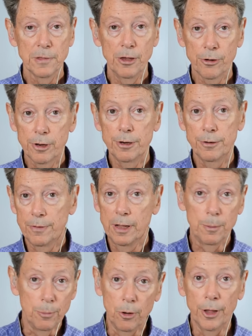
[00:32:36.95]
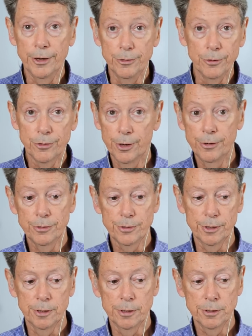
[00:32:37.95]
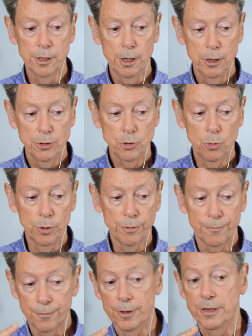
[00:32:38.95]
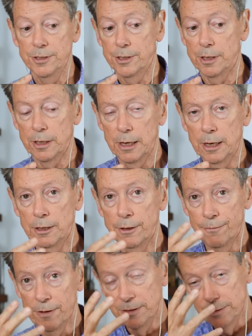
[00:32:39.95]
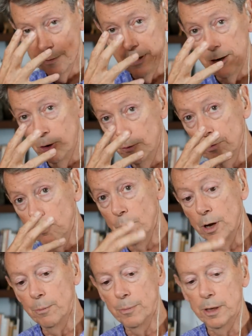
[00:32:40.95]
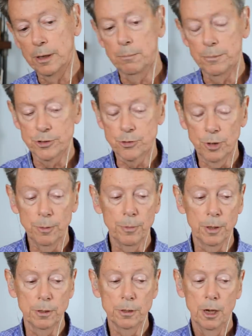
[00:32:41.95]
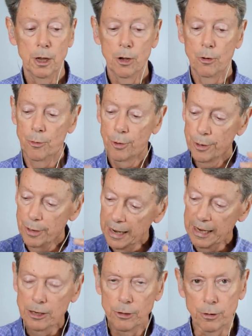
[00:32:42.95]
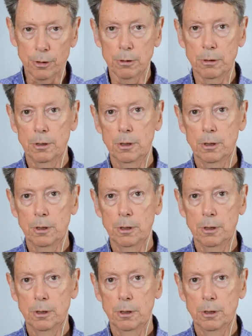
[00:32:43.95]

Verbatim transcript: you're going to develop latent tendencies toward freezing in the face of that overwhelming mistreatment or anger